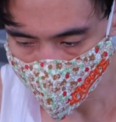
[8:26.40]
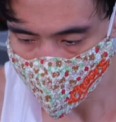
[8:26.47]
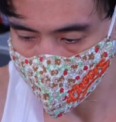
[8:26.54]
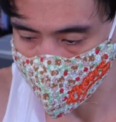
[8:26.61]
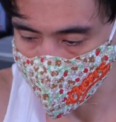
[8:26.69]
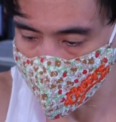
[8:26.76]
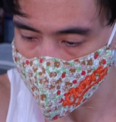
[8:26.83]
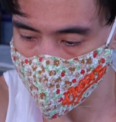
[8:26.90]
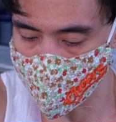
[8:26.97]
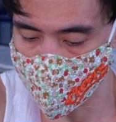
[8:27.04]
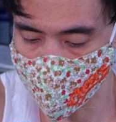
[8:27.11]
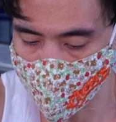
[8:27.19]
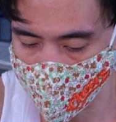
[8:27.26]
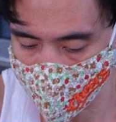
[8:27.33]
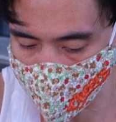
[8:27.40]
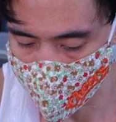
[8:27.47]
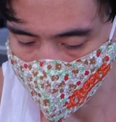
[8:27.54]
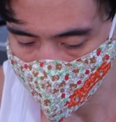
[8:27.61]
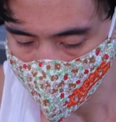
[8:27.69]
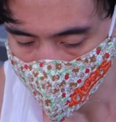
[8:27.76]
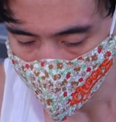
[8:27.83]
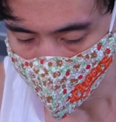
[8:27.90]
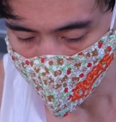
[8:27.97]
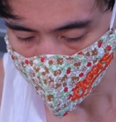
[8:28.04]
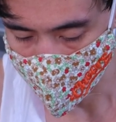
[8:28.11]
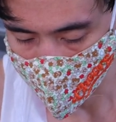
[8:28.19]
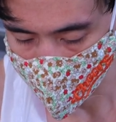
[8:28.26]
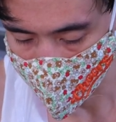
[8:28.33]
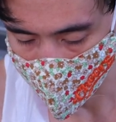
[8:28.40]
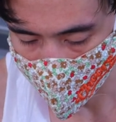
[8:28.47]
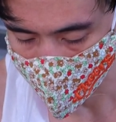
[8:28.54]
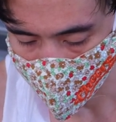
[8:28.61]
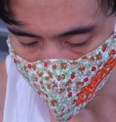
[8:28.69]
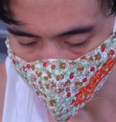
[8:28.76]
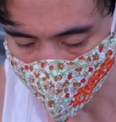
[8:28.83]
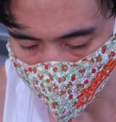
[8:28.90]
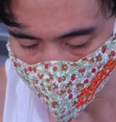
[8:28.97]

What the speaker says: Something that could deepen up